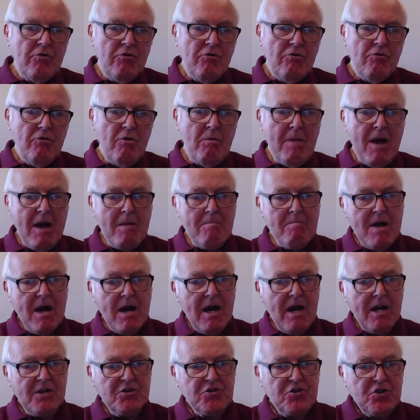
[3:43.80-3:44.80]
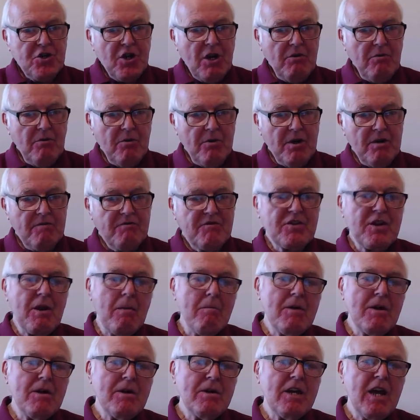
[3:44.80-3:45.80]
Remember, as children, if
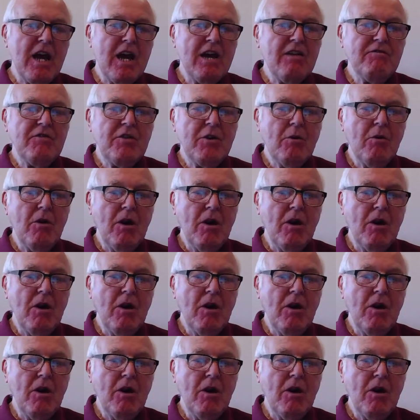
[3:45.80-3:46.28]
someone gave you